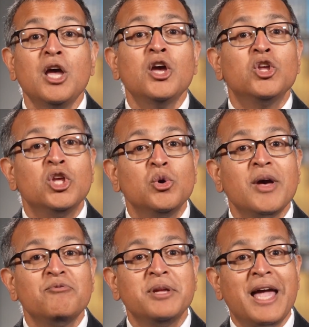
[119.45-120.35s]
You
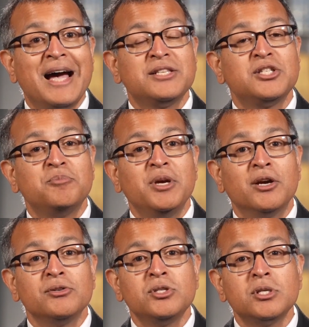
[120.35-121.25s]
have been asked to
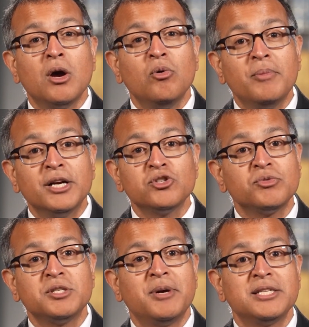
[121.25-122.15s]
bear so much
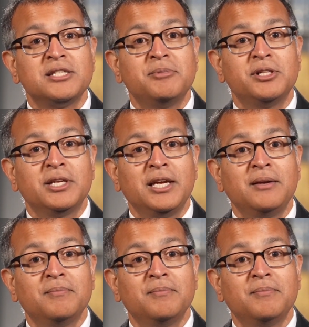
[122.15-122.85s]
responsibility.